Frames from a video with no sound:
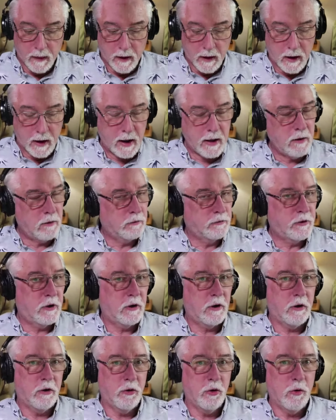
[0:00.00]
I don't
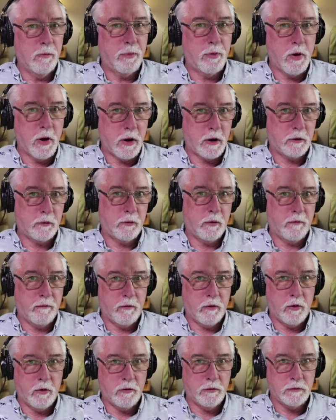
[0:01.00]
generally do product
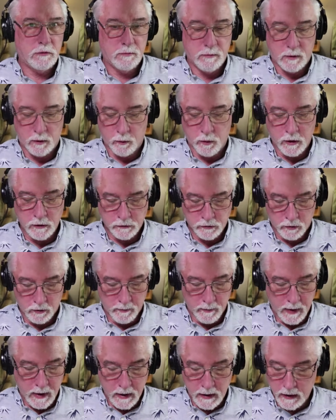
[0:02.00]
reviews, but
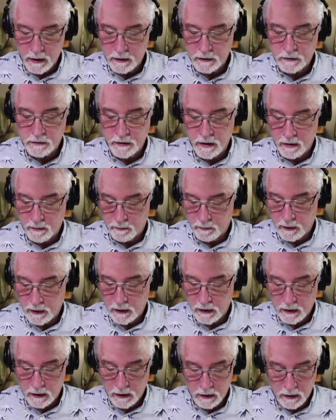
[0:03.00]
Resslermania sent
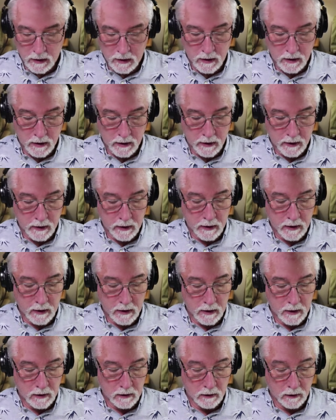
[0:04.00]
me
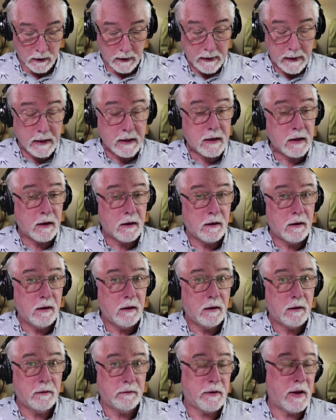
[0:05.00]
a uh, link
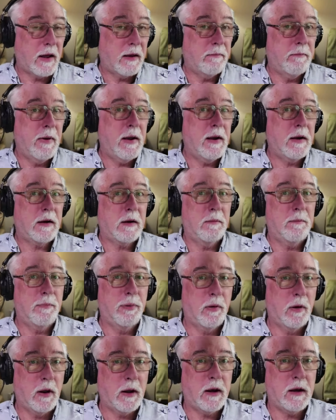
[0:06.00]
because I had made a
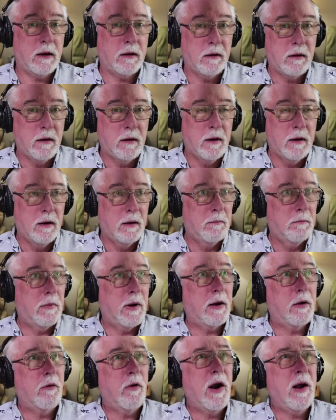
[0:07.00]
complaint. My
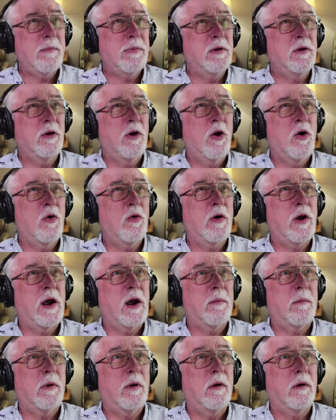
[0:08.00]
grab and go
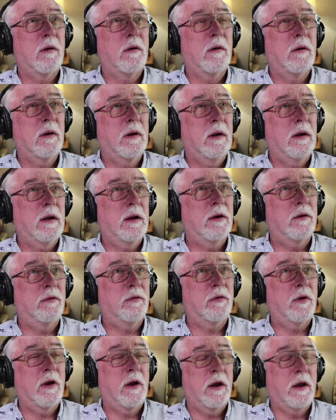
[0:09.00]
camera is
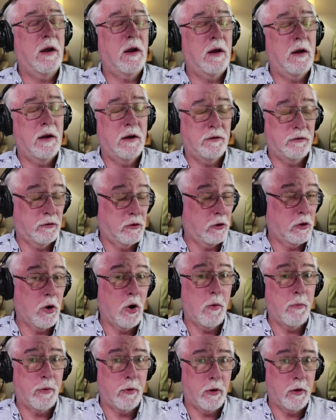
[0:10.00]
a uh, is the
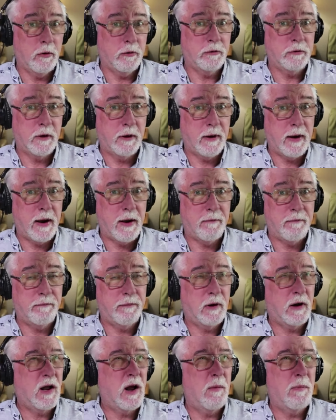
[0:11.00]
GoPros. I have a
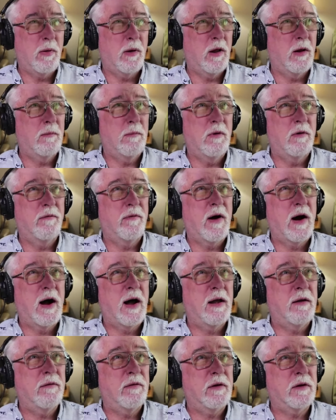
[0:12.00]
couple of them, a
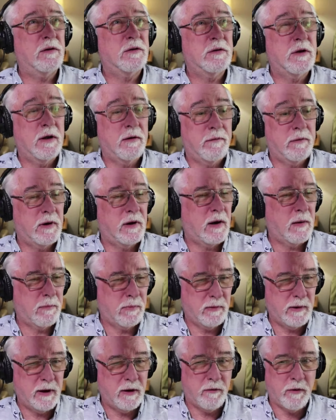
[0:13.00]
five and a seven, and I'm
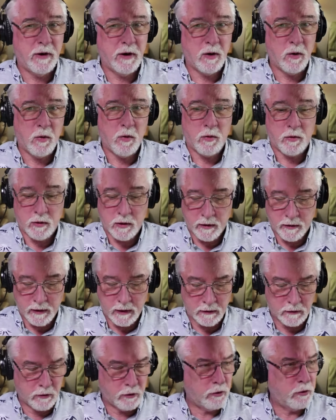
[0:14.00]
getting ready to order. I think
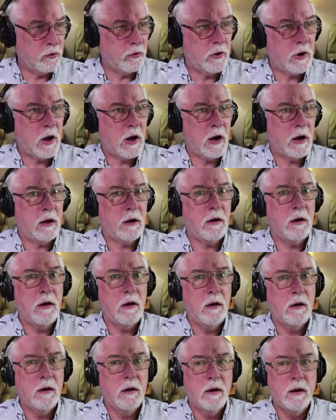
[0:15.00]
the new nine.
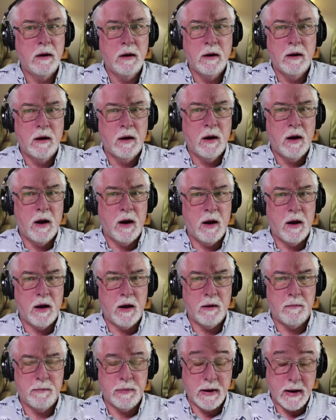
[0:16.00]
Uh,
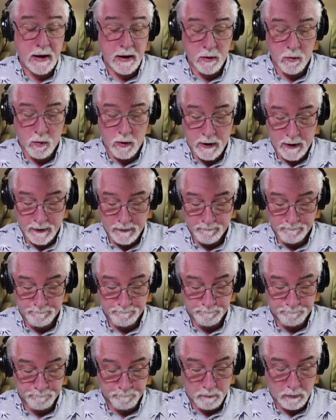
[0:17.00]
but anyway,
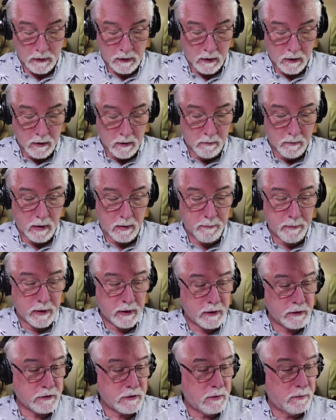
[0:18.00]
my
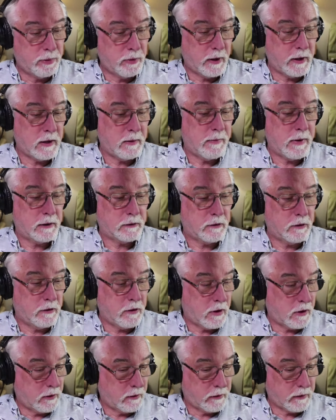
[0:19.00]
biggest complaint about the
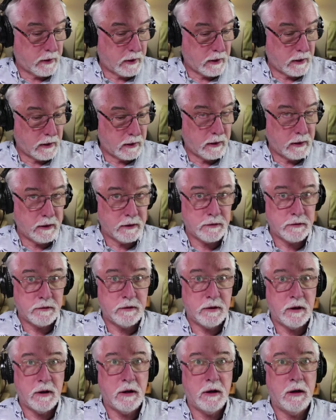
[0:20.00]
darn thing is
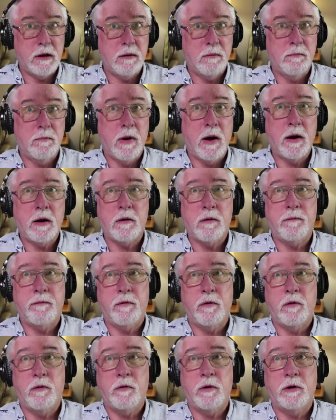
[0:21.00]
the
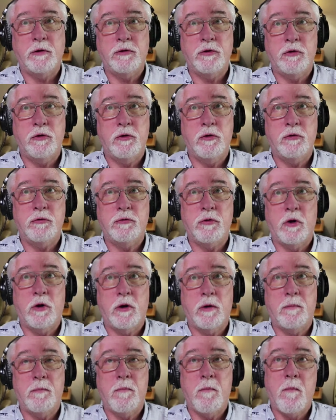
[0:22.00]
microphone that you use on
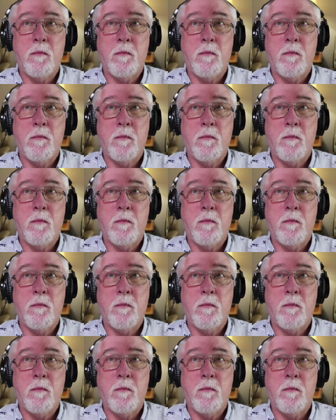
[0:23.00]
them.